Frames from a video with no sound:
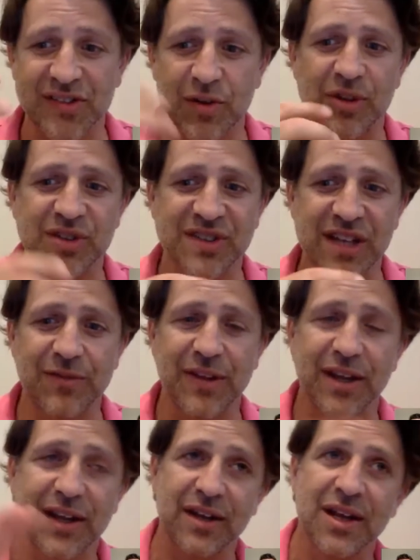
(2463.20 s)
so much stuff
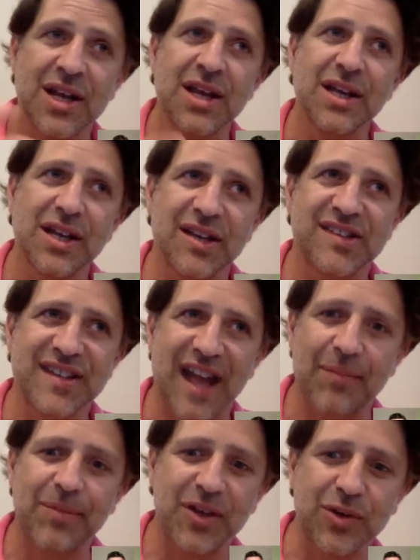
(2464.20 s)
that can
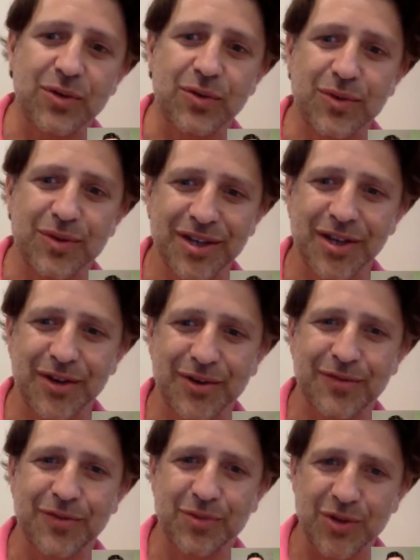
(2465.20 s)
stop you,
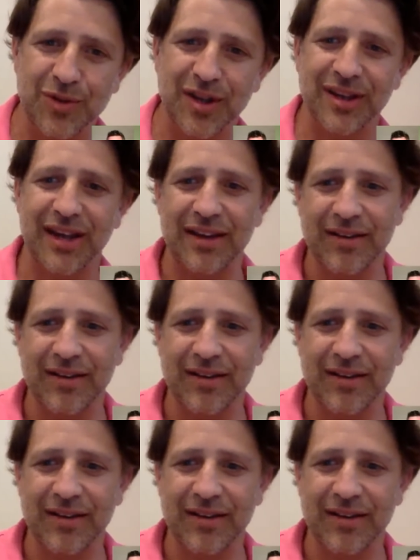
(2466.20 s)
from doing